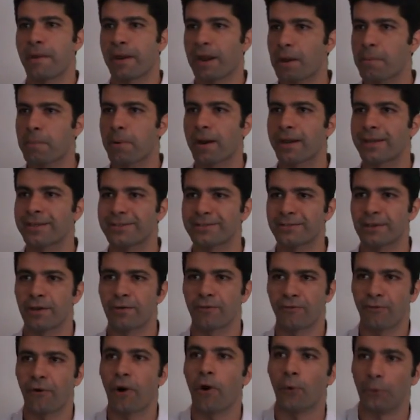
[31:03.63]
megabyte
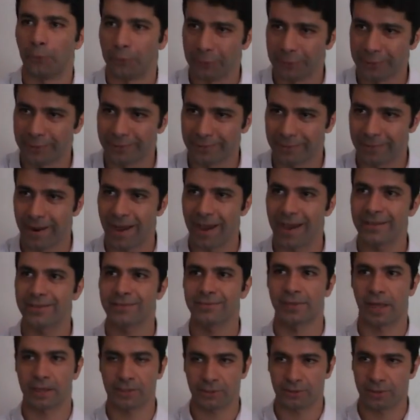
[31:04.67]
phone,
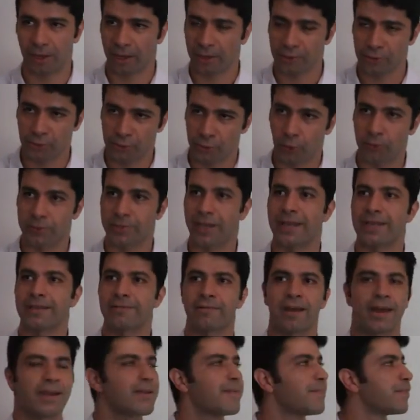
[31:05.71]
right? That's like so
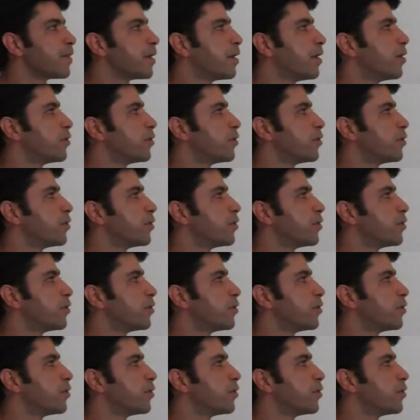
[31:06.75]
tight, right?